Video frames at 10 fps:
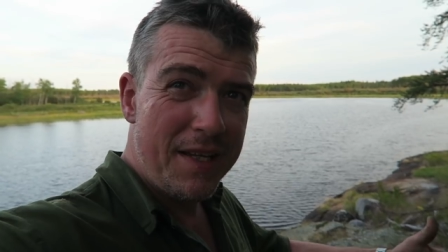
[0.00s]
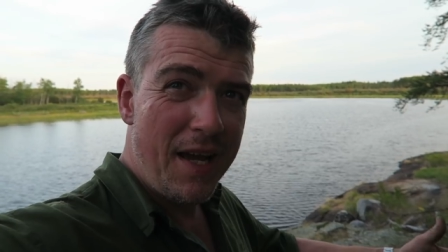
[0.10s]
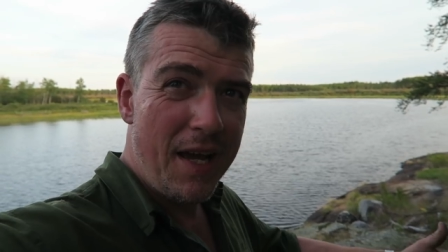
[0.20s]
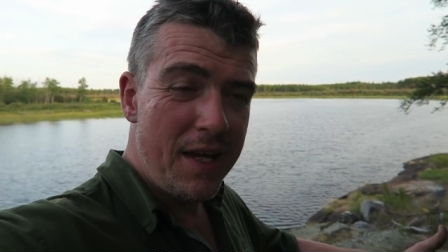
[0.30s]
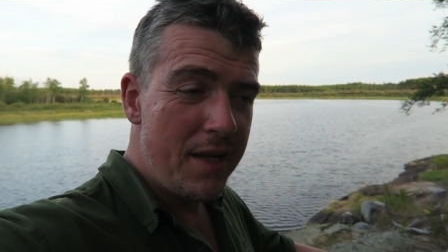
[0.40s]
a
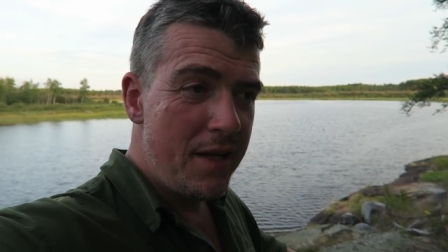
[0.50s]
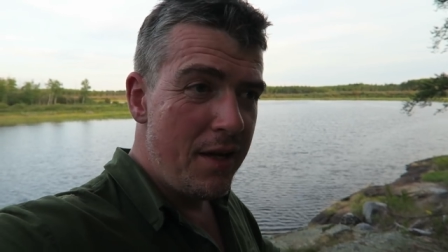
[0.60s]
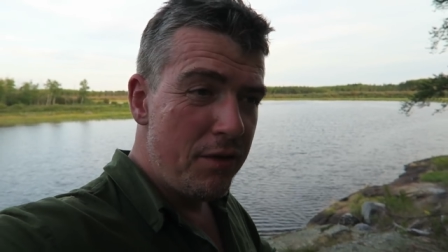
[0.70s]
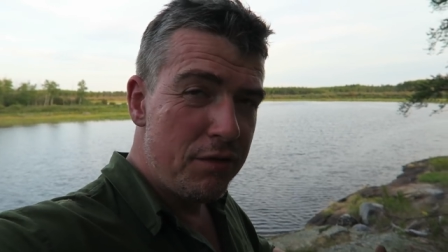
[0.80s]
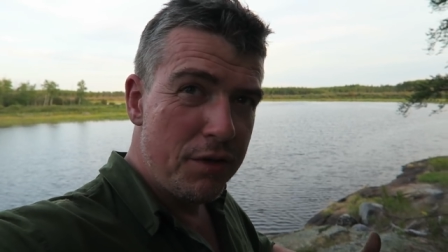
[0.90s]
day
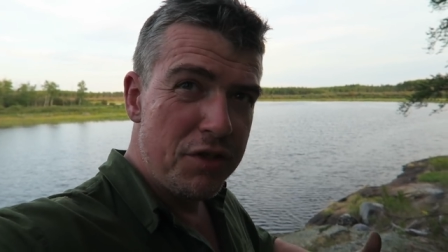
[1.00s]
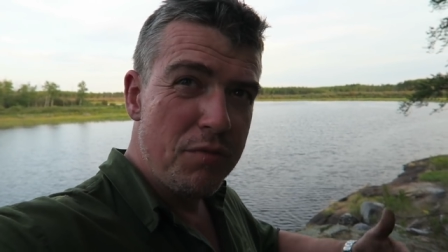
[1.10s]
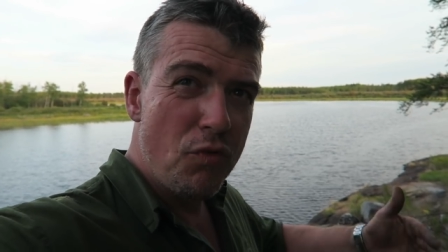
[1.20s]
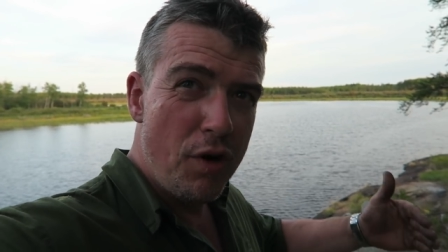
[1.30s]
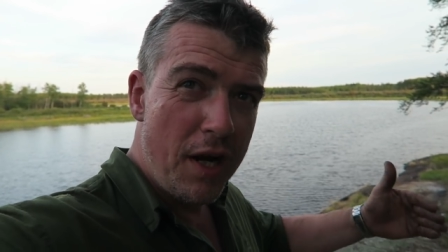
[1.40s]
through
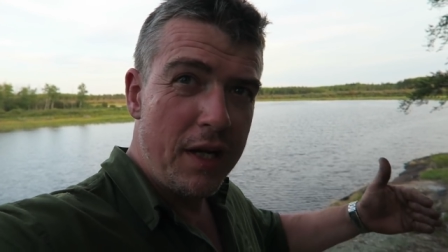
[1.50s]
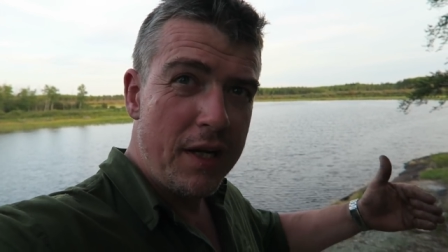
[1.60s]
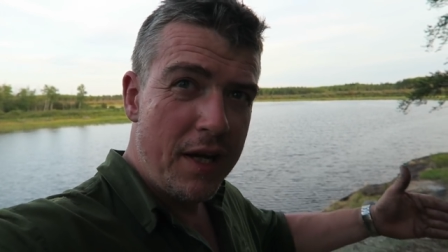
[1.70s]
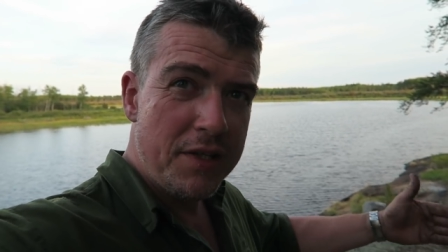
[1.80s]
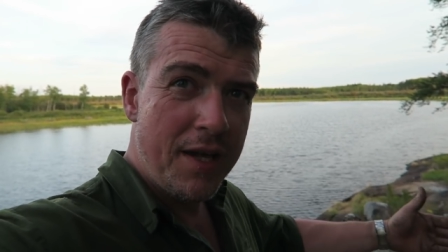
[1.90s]
some really
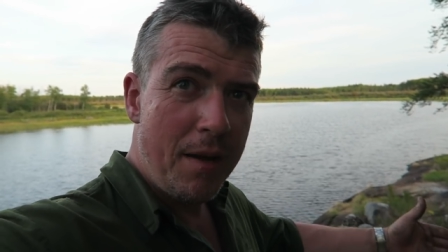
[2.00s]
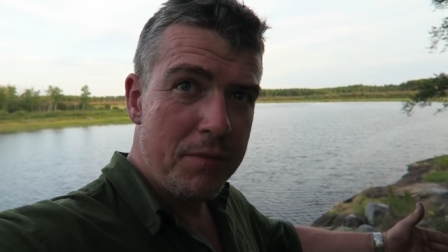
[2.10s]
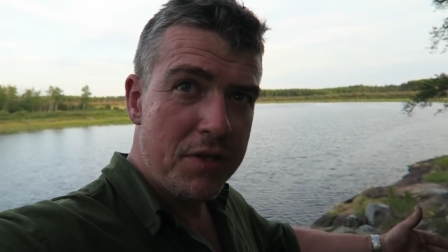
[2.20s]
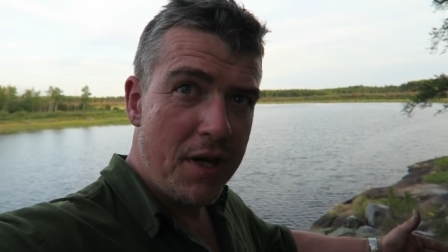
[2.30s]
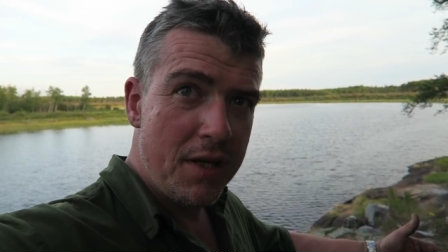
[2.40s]
nice
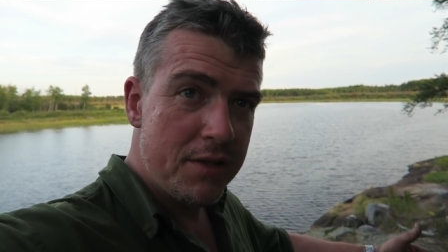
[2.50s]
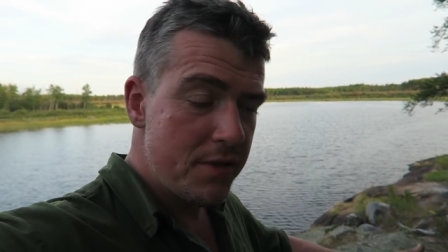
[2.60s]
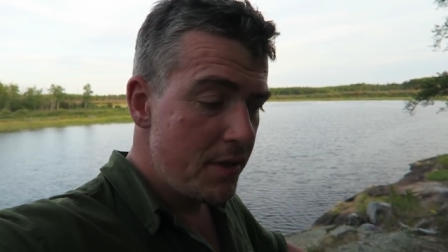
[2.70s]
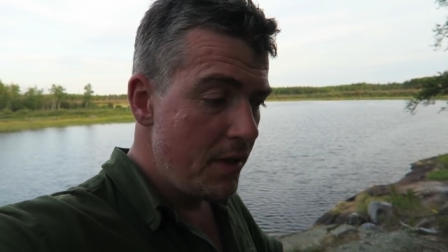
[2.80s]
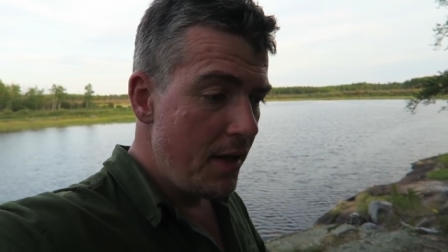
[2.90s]

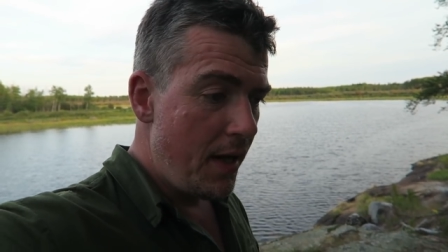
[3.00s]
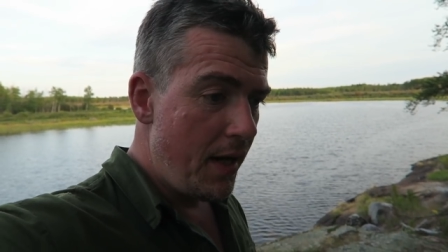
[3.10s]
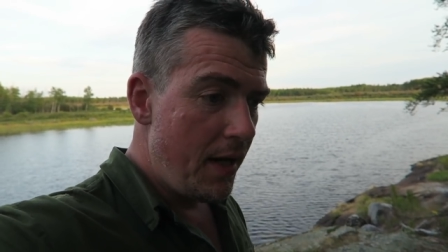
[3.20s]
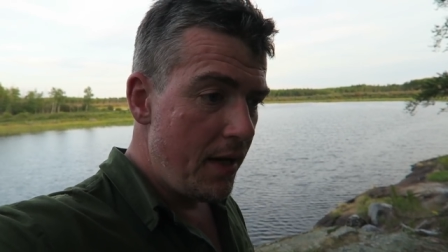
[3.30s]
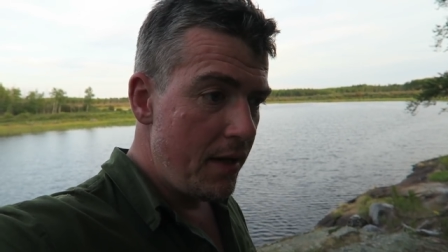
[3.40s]
campsites
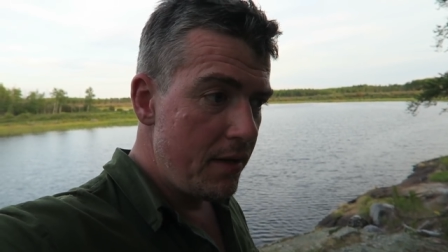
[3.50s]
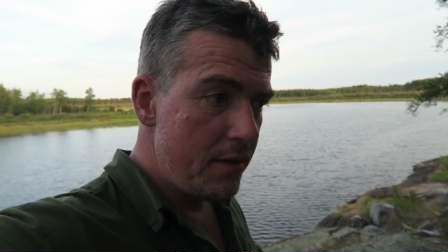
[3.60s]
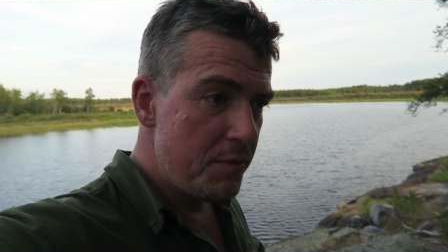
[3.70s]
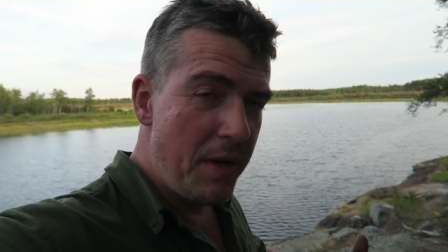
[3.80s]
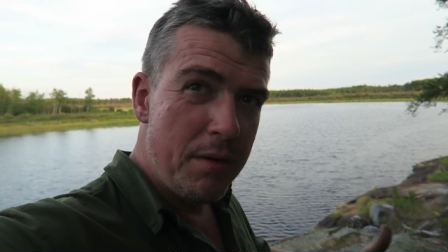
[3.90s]

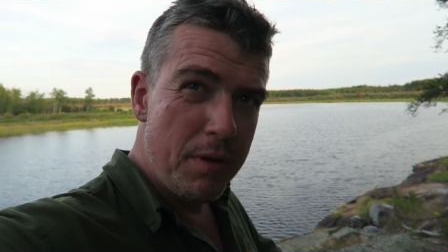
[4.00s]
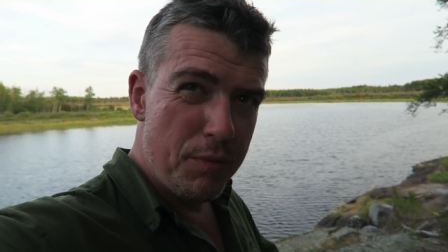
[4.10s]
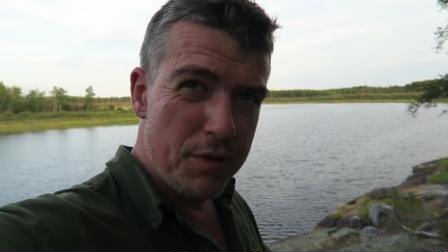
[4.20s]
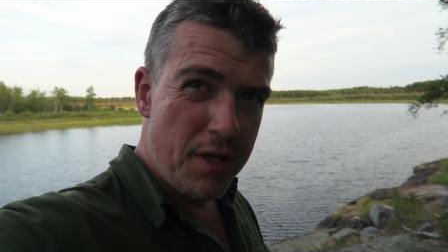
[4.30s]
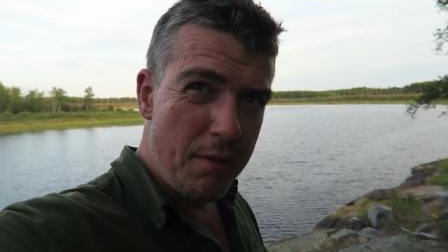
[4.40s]
and spend a bit
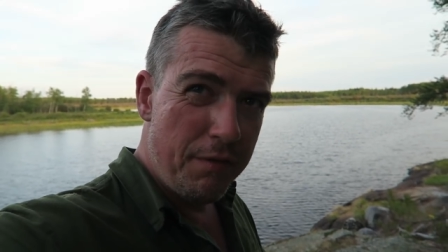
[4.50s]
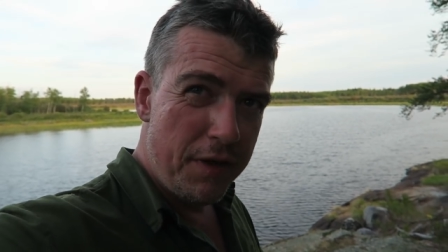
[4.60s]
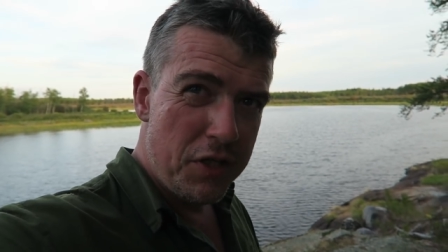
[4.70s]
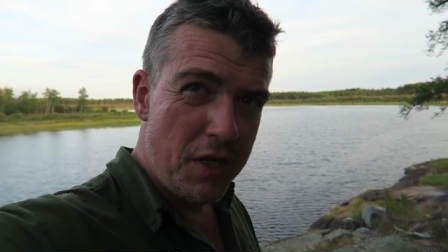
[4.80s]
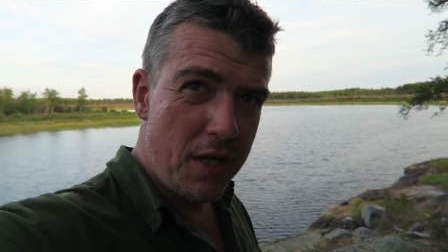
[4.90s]
more time
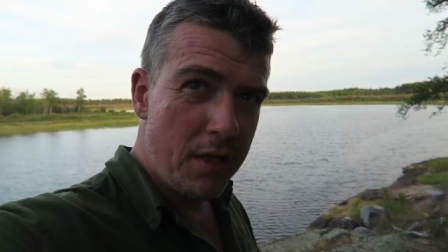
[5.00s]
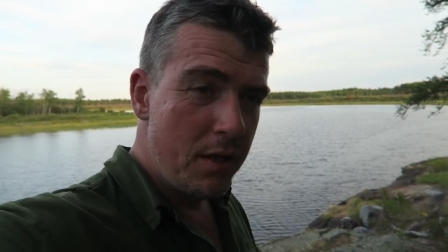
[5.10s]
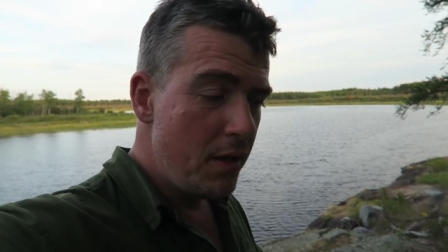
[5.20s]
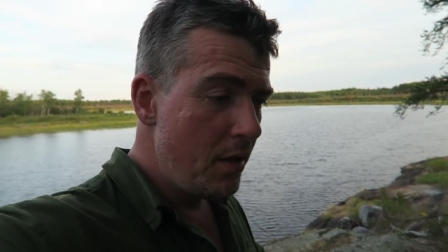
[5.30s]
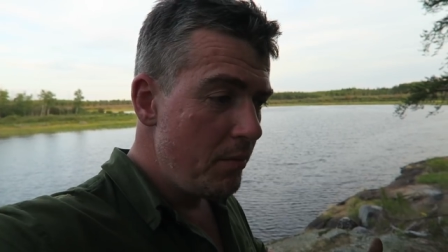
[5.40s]
fishing,
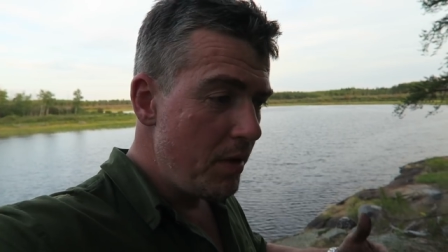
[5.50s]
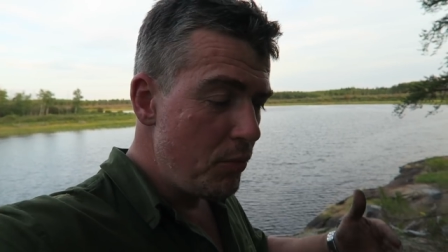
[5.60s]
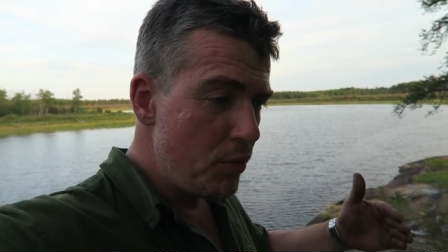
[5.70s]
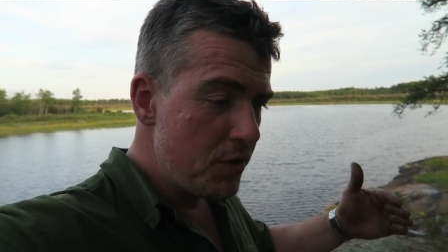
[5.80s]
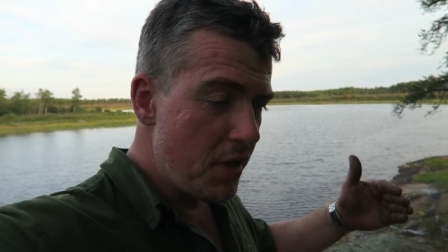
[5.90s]
a bit
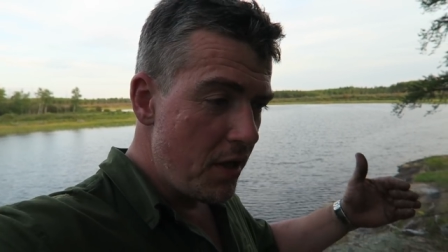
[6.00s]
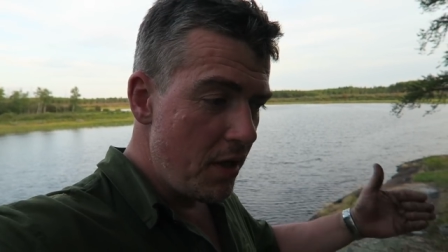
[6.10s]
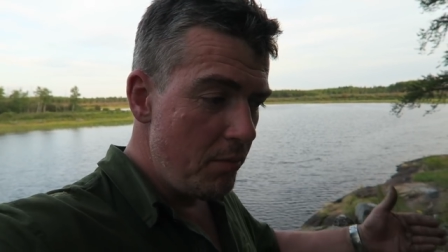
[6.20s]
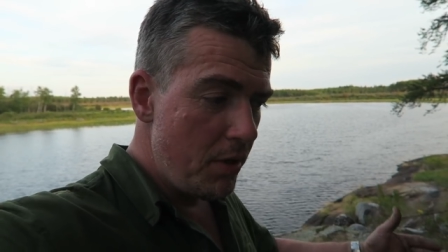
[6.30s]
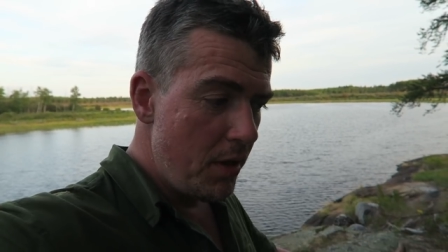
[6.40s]
more
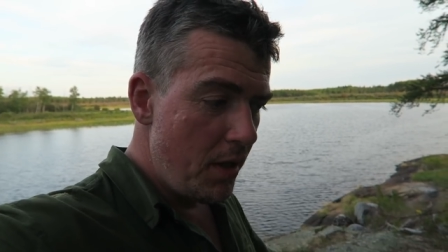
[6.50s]
time.